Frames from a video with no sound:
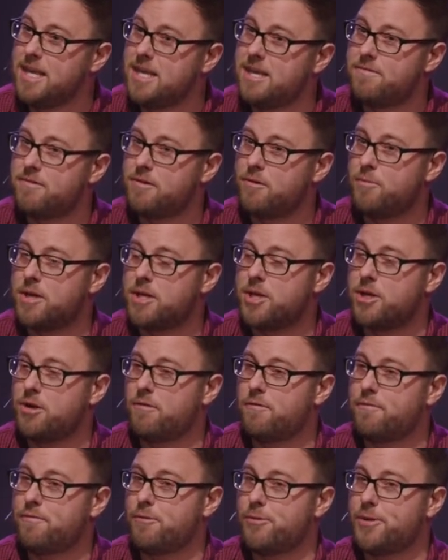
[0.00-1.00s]
even when you
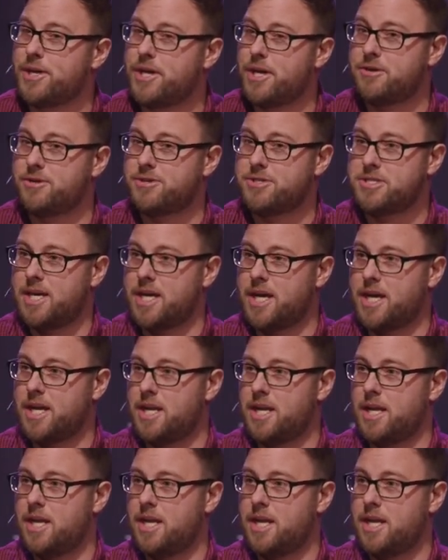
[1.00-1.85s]
don't fully understand.